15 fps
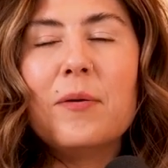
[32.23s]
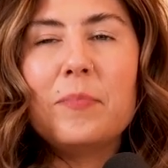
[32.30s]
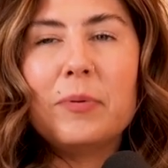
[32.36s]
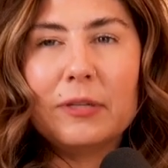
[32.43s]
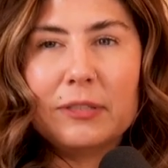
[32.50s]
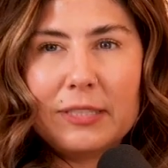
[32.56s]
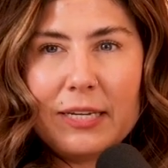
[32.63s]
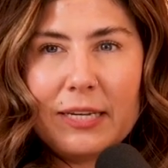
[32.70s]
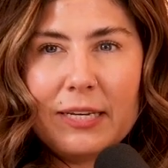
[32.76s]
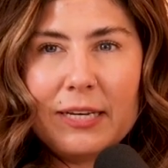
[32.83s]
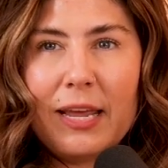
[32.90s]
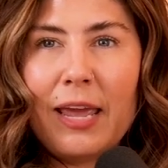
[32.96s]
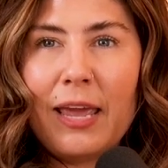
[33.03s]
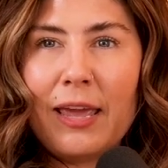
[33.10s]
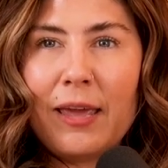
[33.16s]

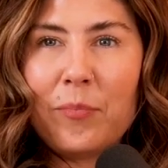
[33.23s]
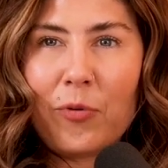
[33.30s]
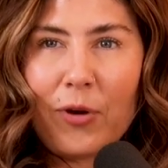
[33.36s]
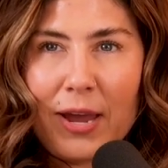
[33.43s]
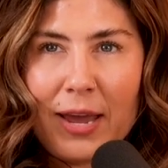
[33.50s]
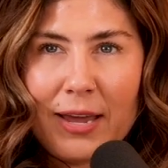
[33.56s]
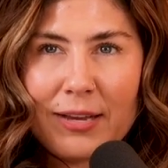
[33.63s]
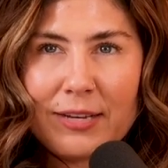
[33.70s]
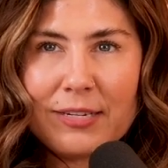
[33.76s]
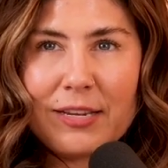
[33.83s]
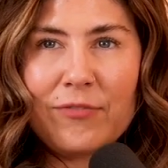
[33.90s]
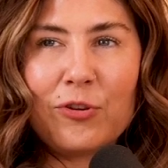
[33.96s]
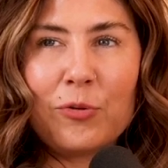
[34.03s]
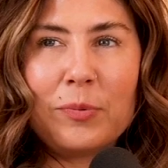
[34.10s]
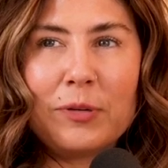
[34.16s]
building a brand,
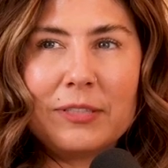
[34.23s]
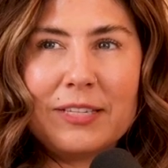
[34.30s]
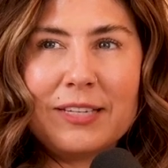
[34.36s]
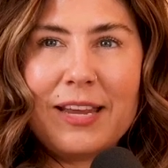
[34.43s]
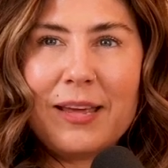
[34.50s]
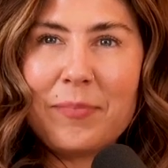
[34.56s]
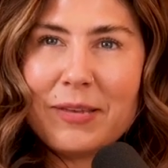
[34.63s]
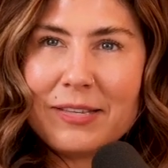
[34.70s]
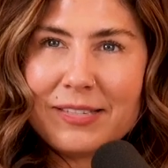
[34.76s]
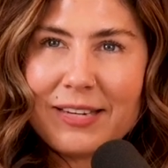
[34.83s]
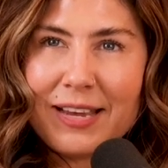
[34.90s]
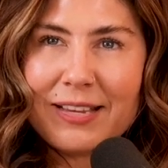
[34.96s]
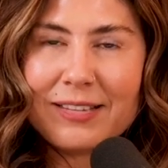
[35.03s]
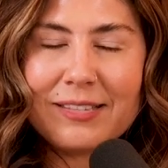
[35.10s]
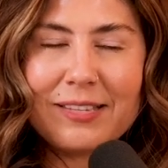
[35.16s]
if you're building a
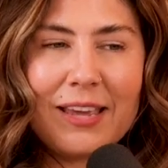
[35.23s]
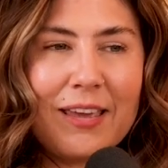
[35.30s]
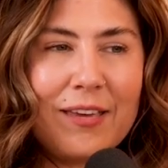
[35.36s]
business,